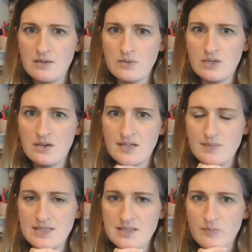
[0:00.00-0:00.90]
I will correct
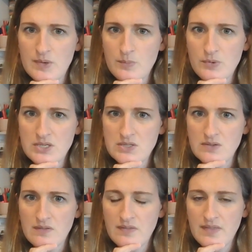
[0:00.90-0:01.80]
myself, but I'm pretty
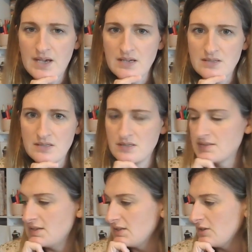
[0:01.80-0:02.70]
sure that is her
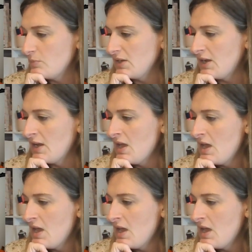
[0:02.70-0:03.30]
design company.